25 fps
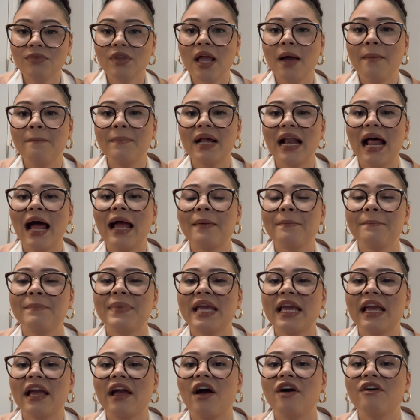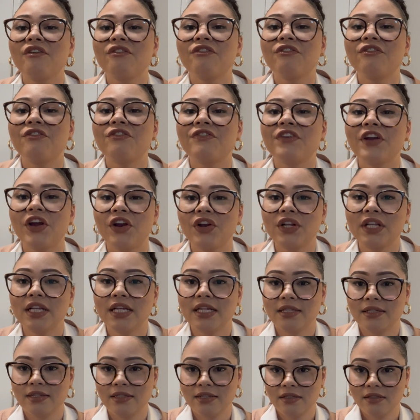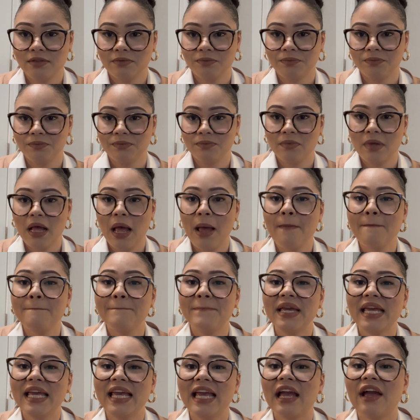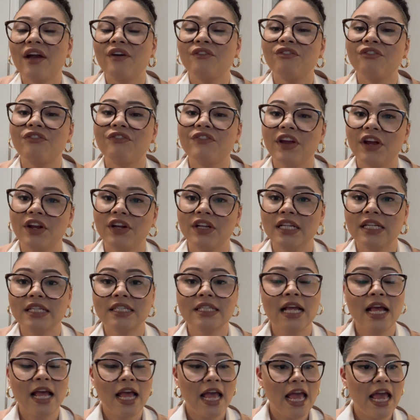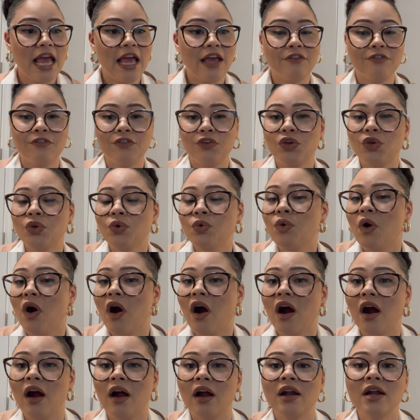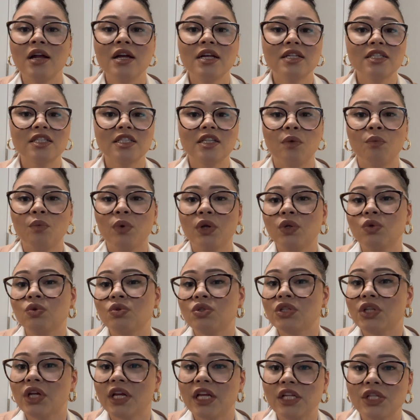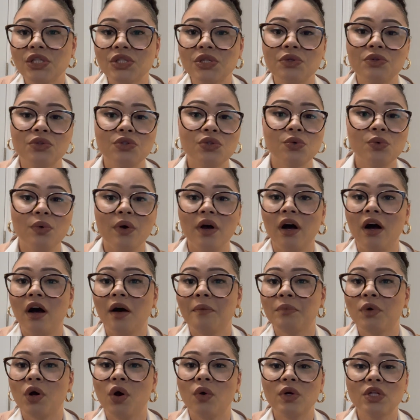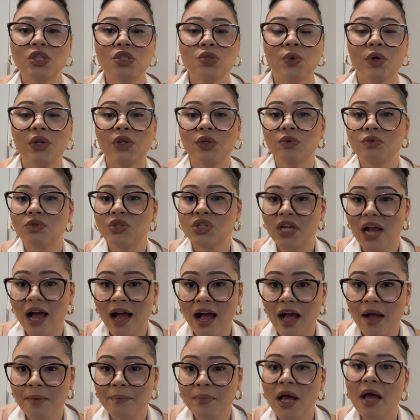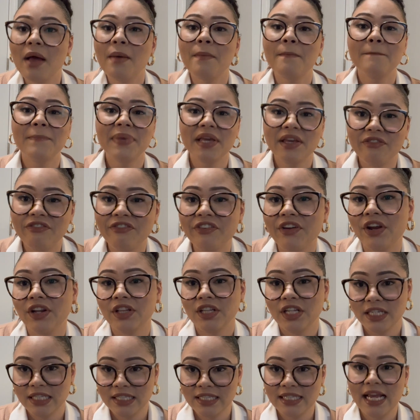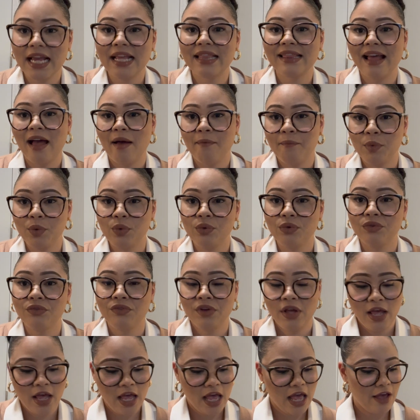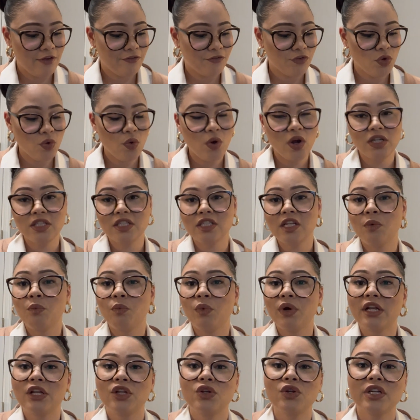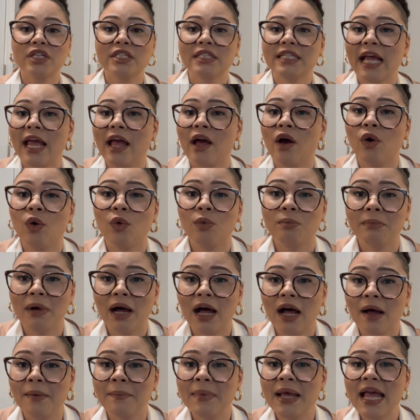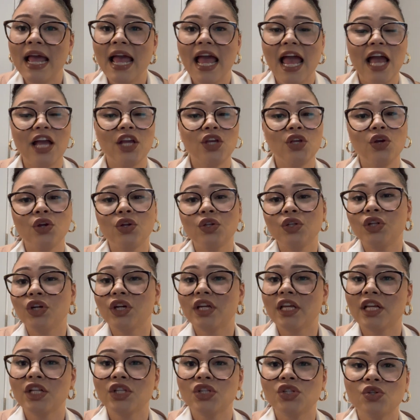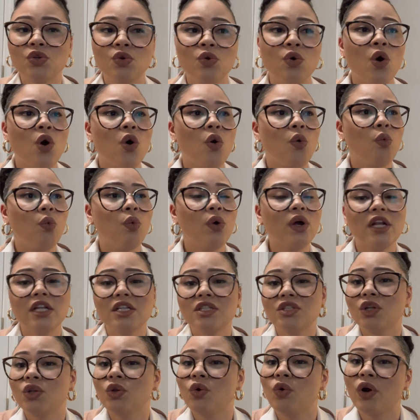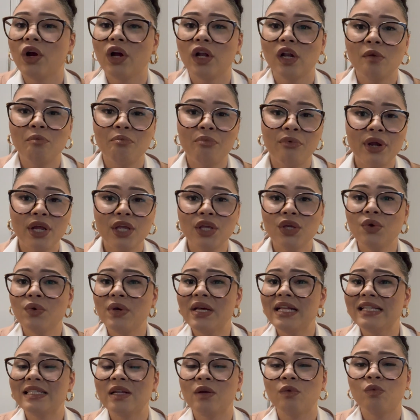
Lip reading: But I'm being fearless. Being fearless. If you are someone who's looking to do go into a new job, be fearless. Take that move. If you are someone, you're a stay-at-home mom, and you're looking to, what is the Lord going to bring you? Is it